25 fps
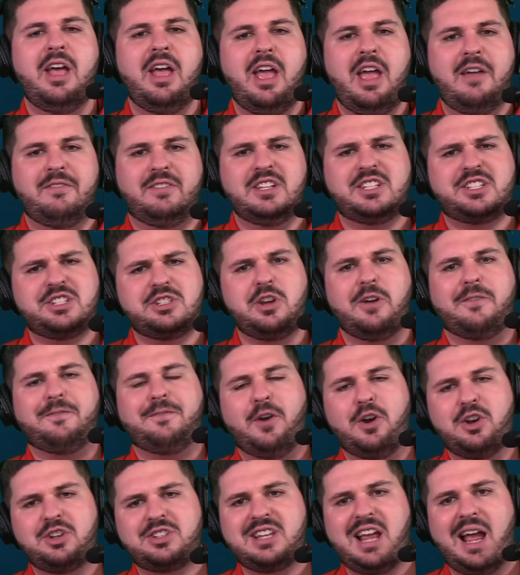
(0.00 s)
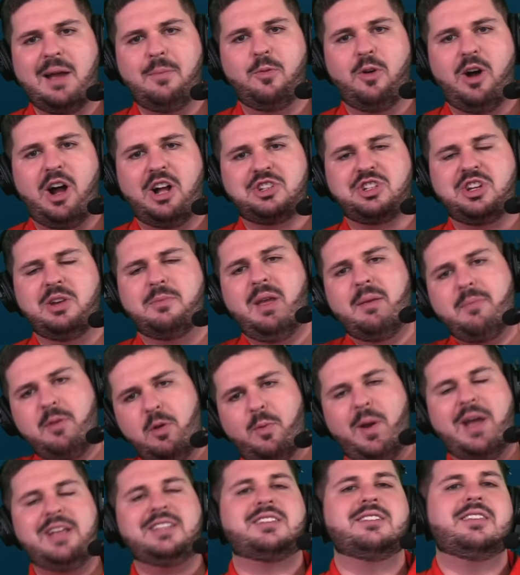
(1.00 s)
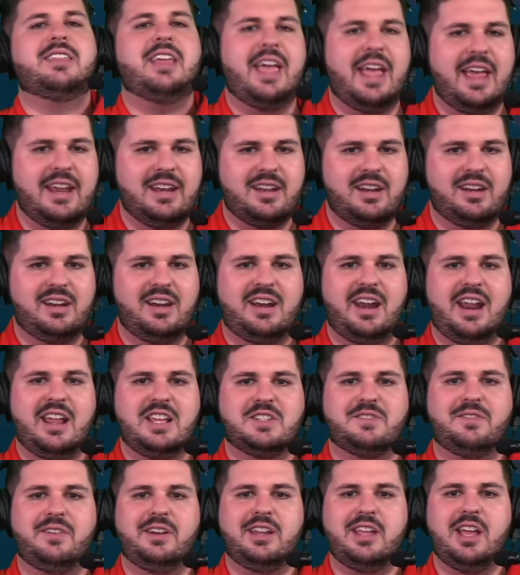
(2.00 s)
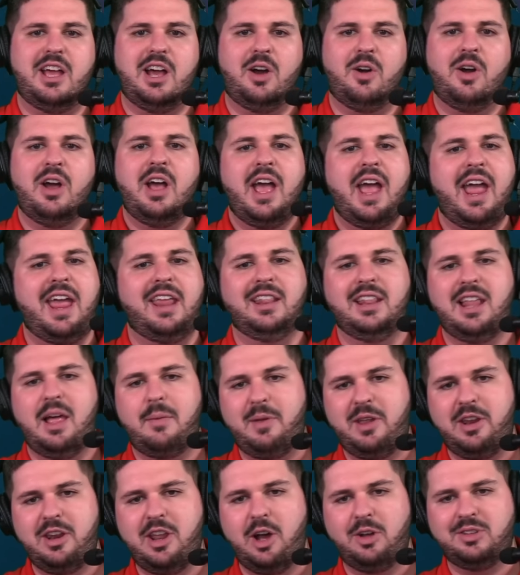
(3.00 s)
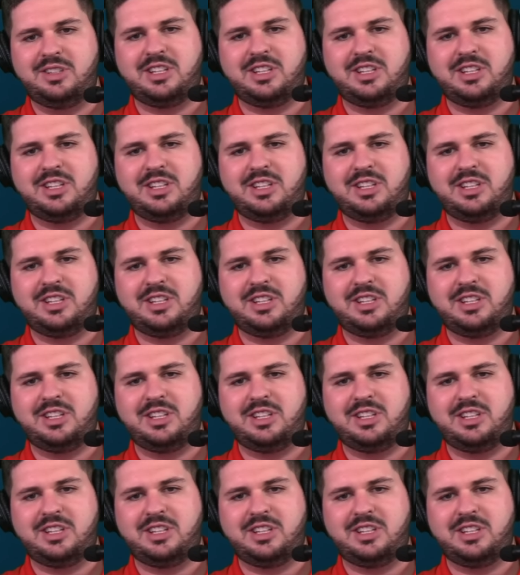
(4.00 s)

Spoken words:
If this is your first time watching, maybe wait till the end of today's video and let me know.